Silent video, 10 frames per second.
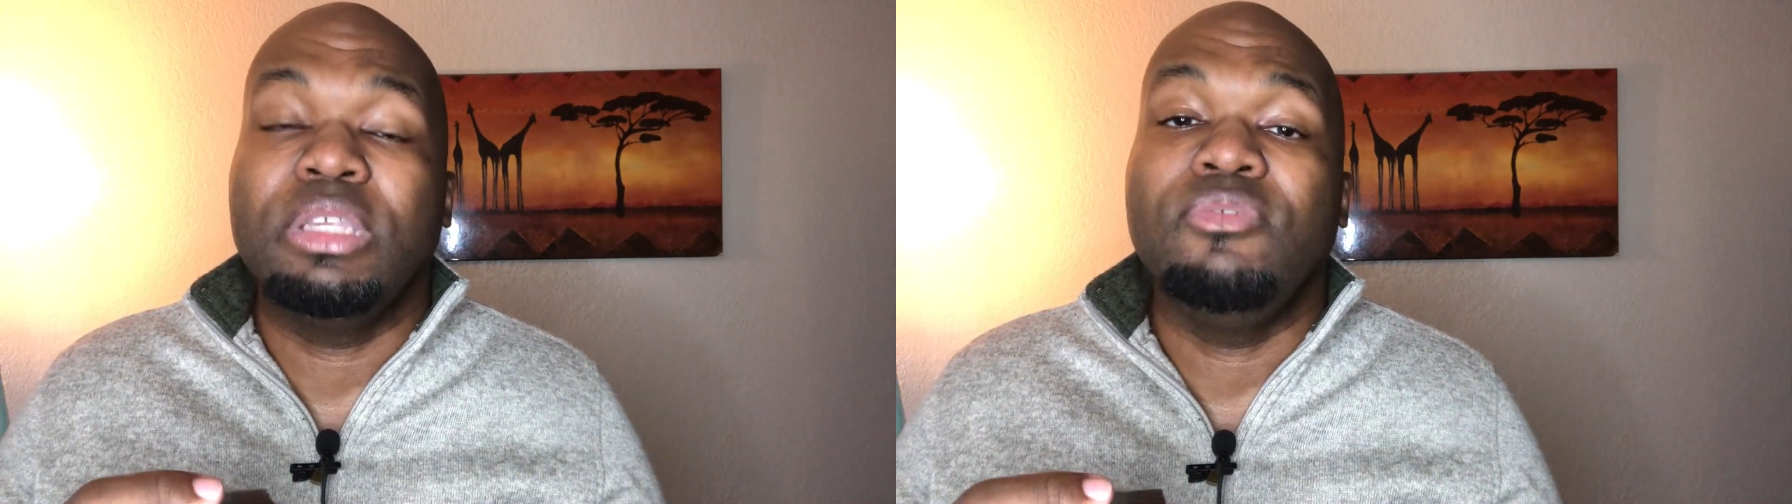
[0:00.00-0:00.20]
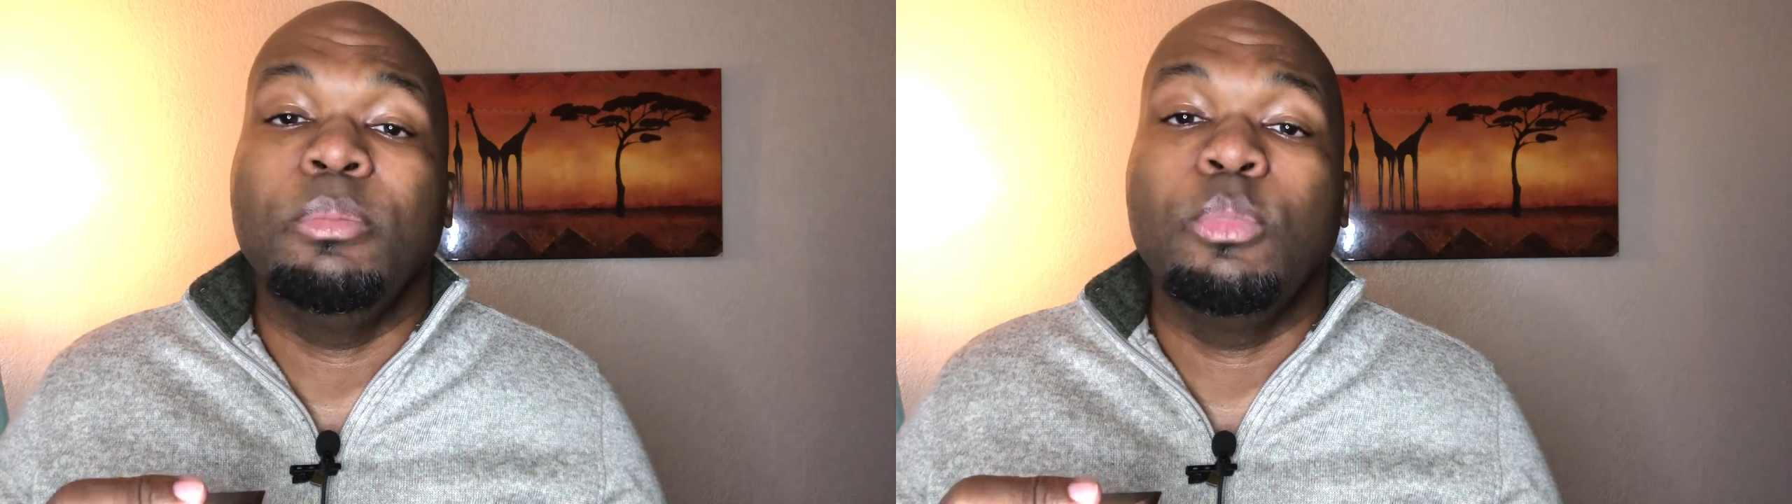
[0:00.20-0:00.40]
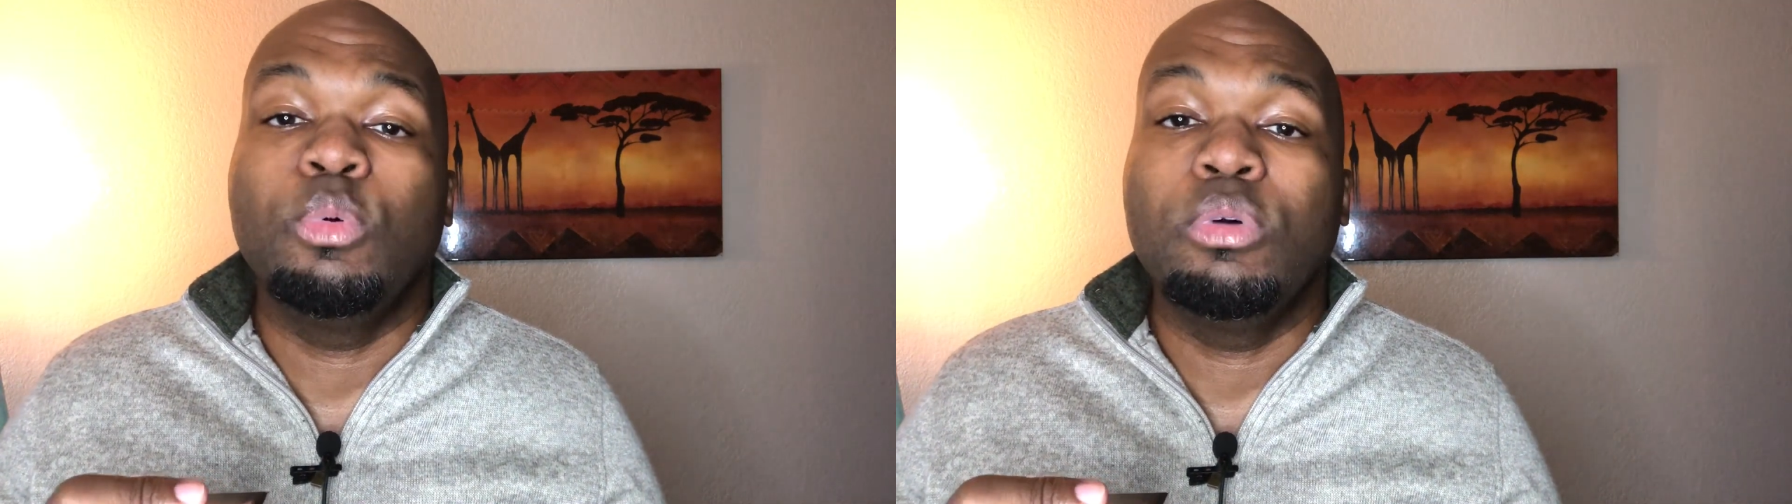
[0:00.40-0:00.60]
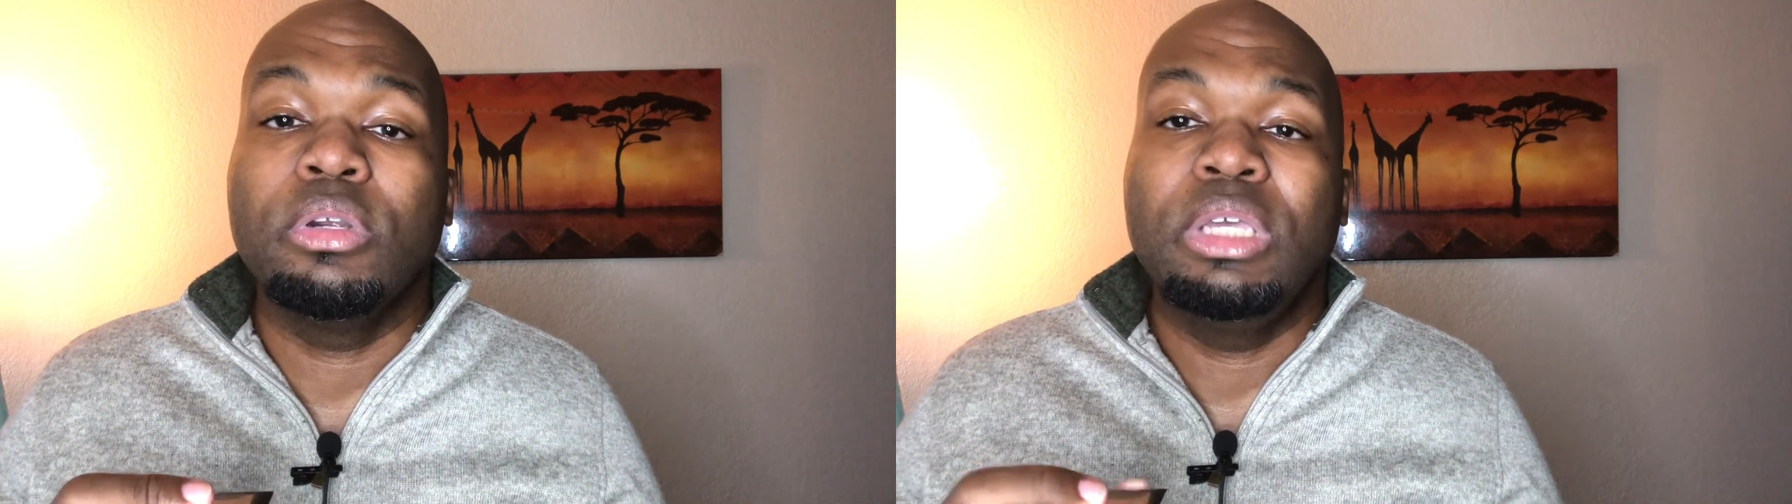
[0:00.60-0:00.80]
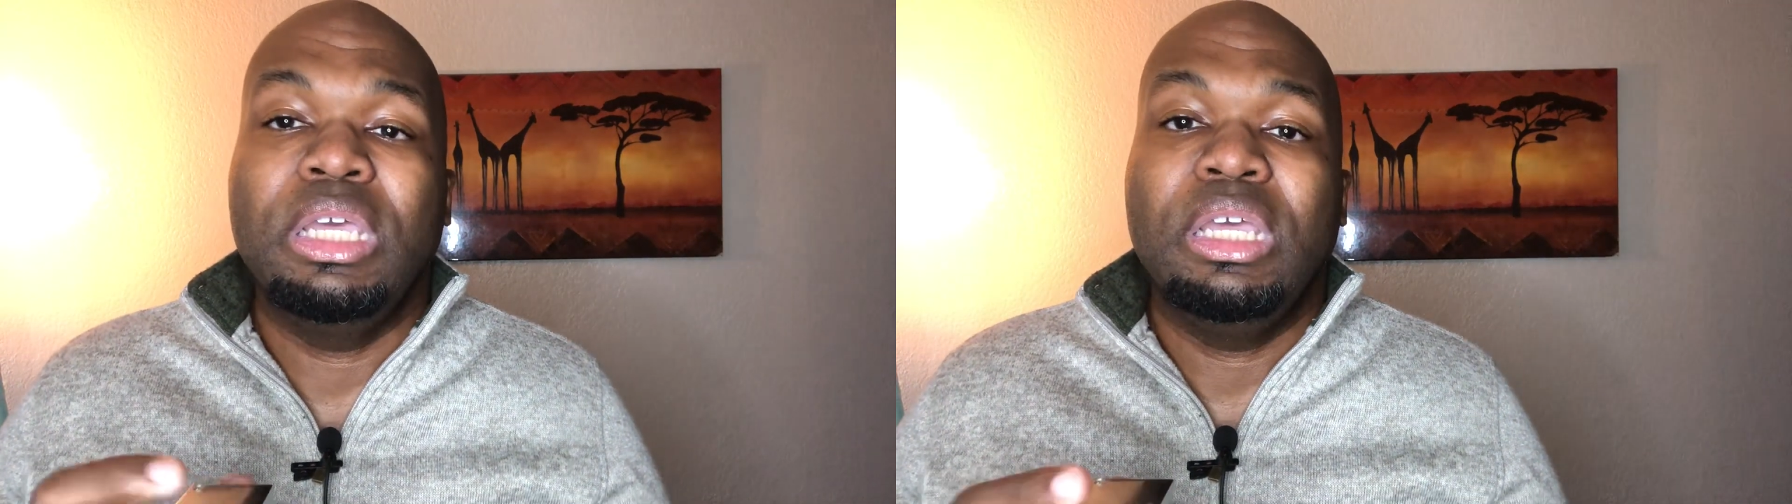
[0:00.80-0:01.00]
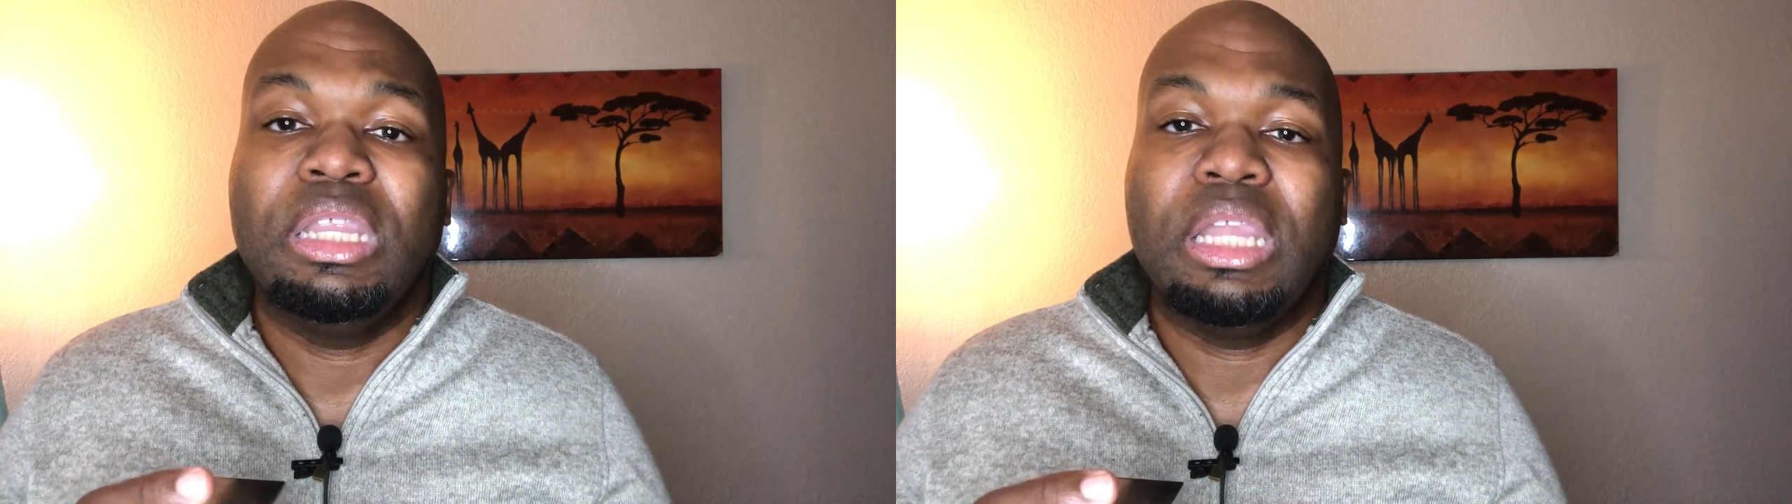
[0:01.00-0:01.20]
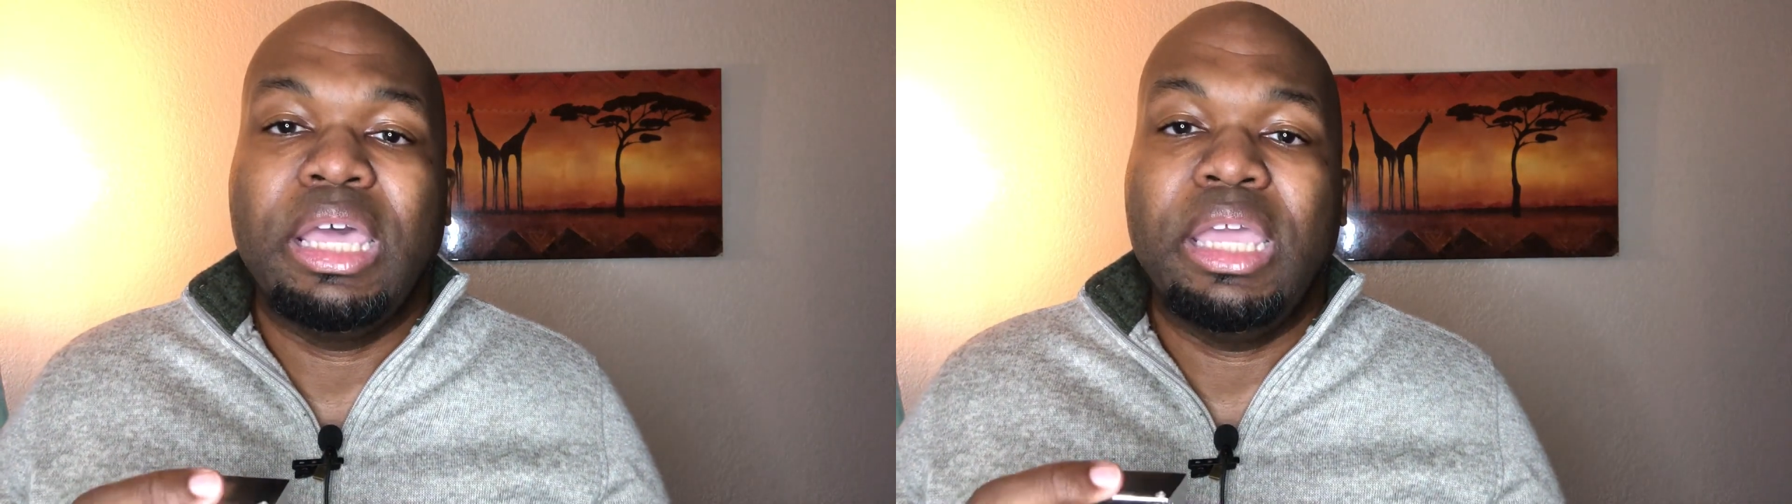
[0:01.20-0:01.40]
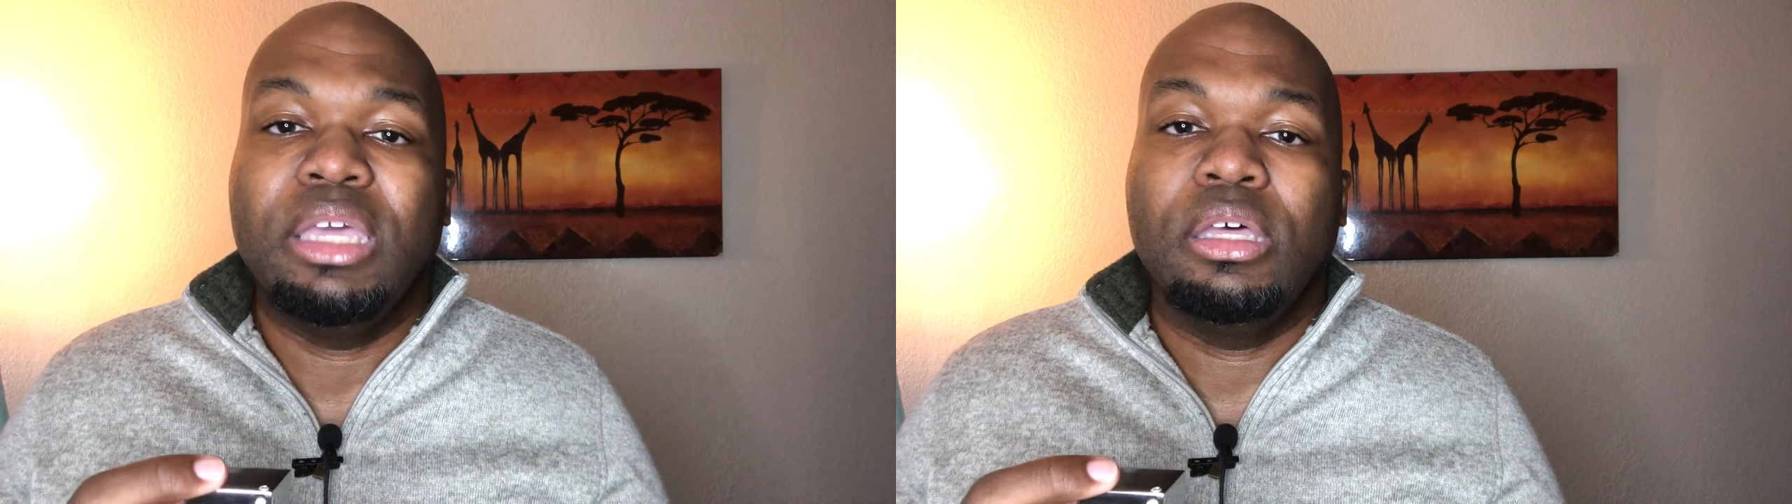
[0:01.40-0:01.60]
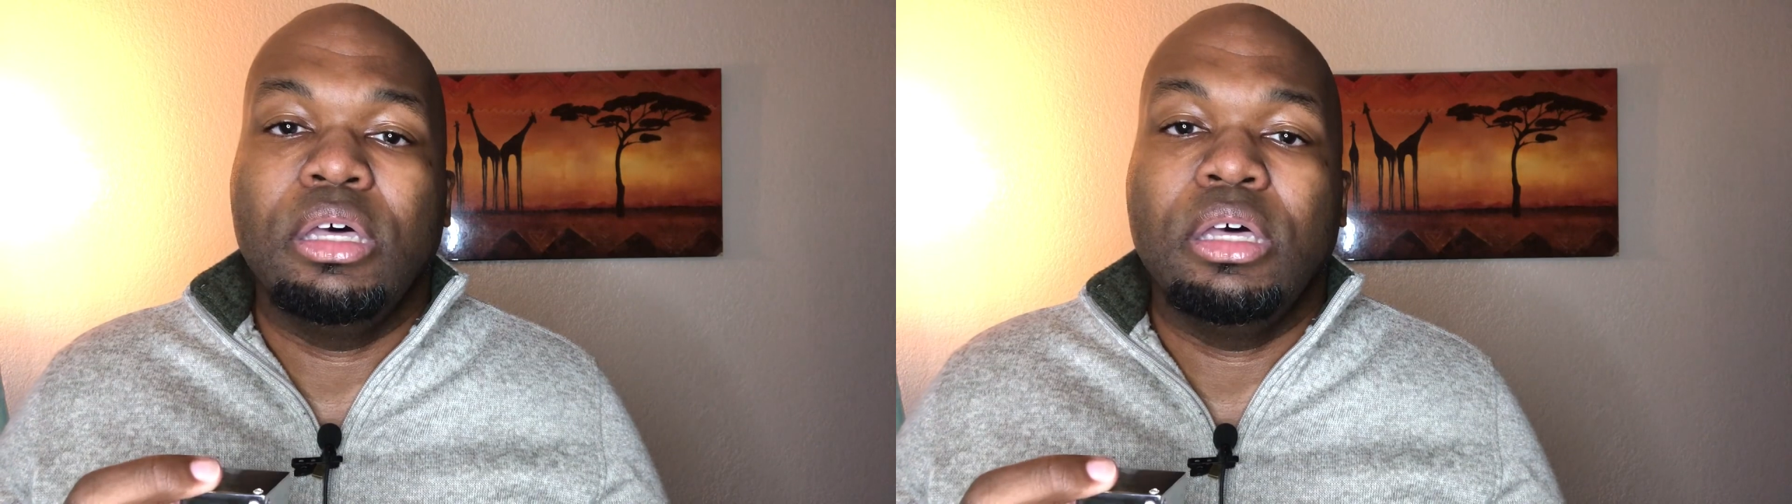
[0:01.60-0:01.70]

even more like